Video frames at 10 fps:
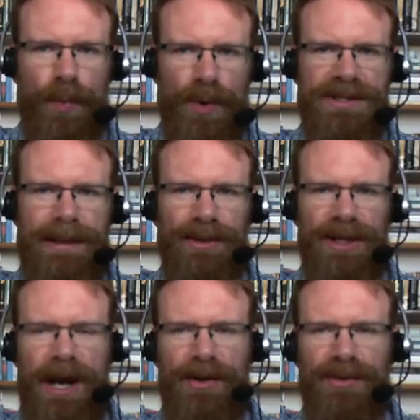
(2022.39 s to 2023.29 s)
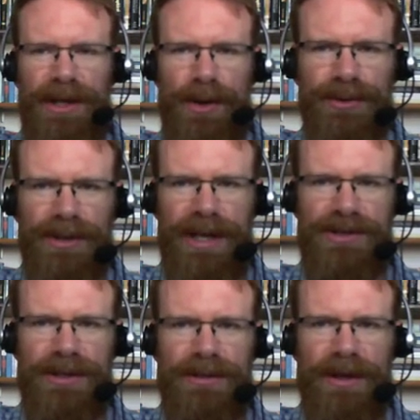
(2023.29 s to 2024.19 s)
was able to conquer the older
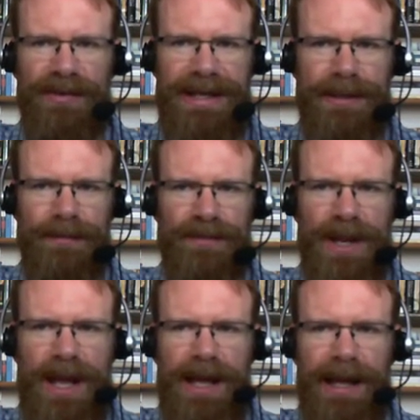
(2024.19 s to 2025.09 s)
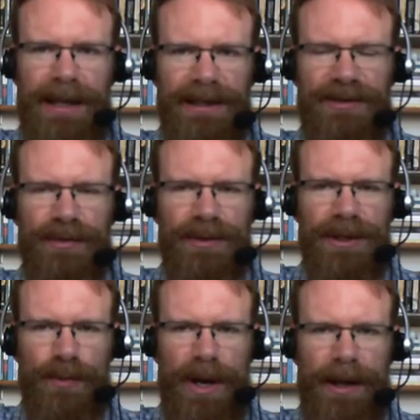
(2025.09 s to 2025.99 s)
nation of Edom, at least for a
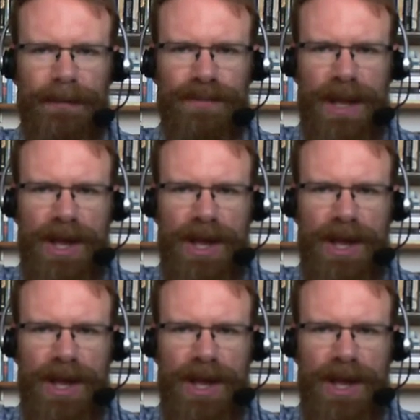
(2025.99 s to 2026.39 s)
little while.